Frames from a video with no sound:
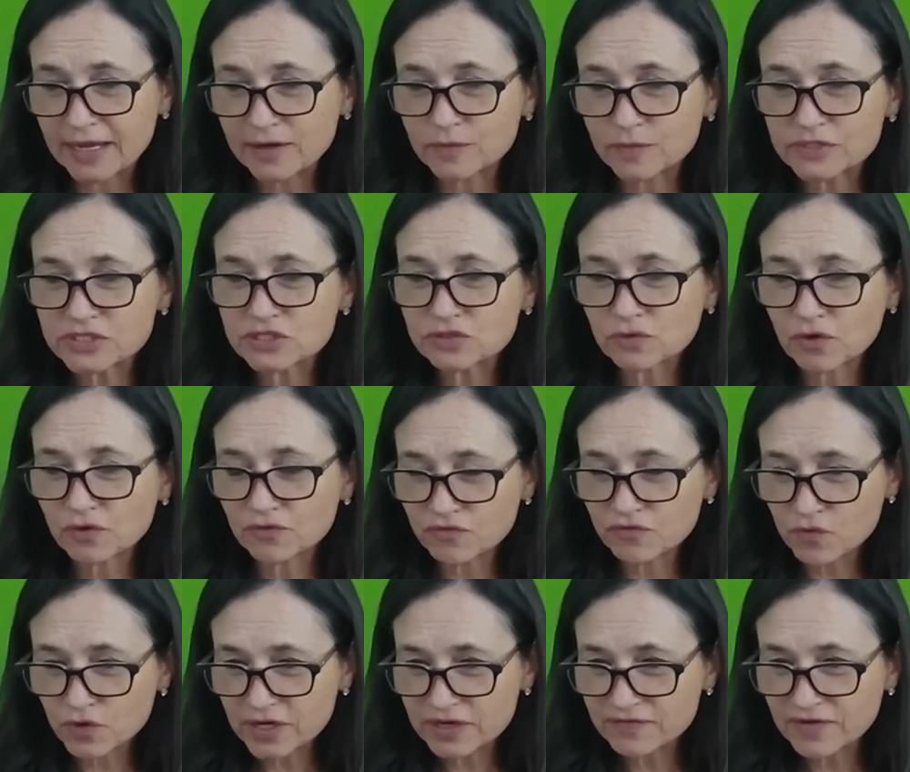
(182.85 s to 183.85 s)
and was thrown
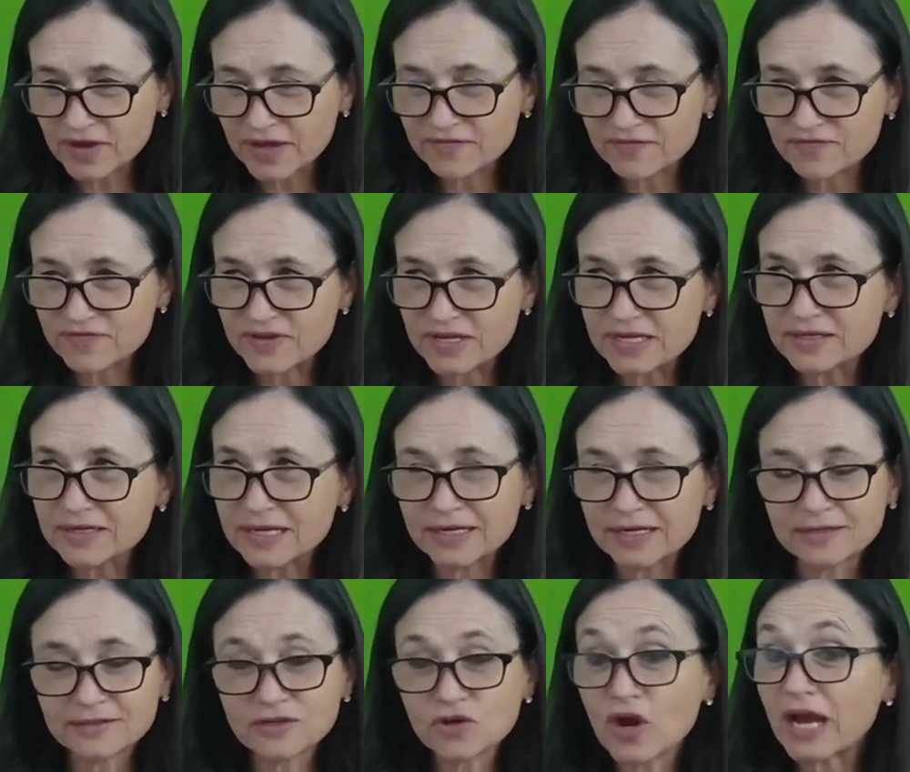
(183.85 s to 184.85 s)
45 feet
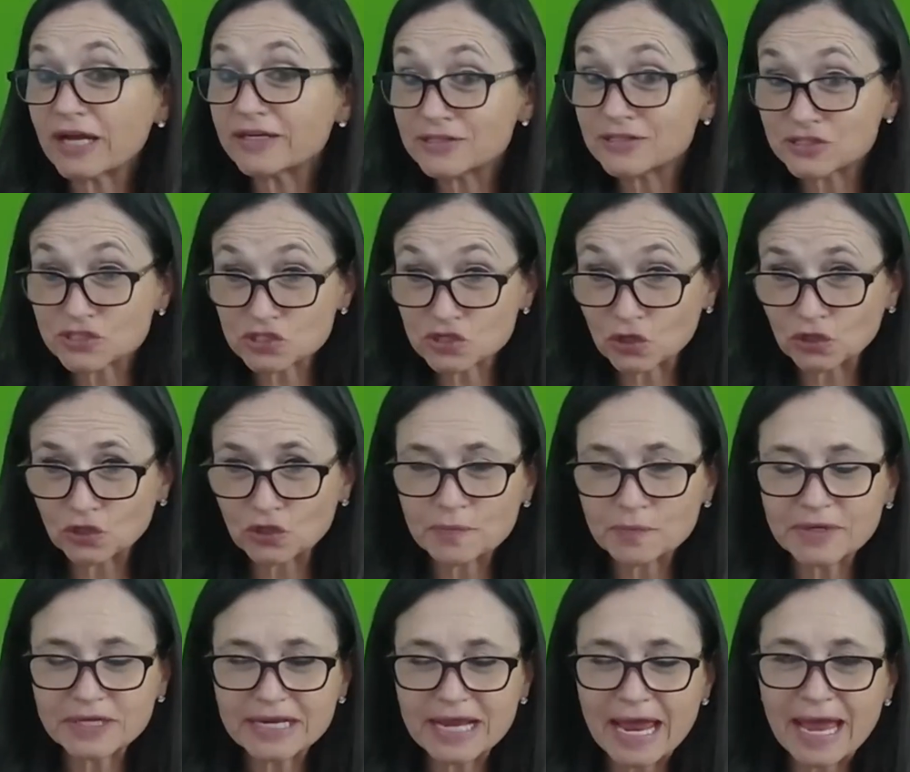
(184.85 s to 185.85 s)
and cracked his skull
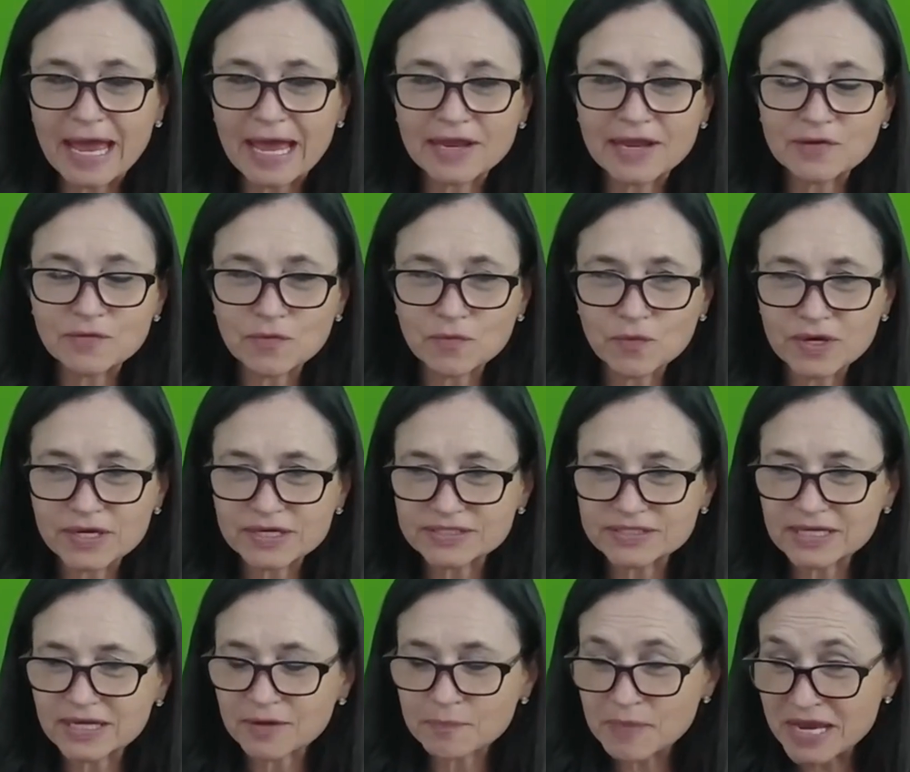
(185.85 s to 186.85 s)
open and
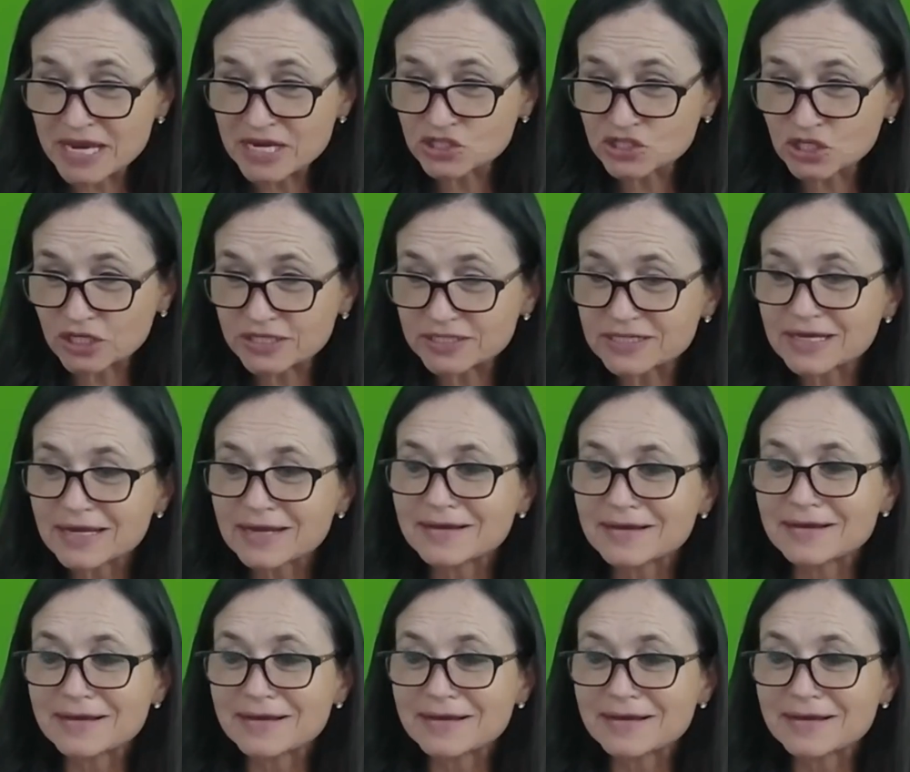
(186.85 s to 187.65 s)
was a patient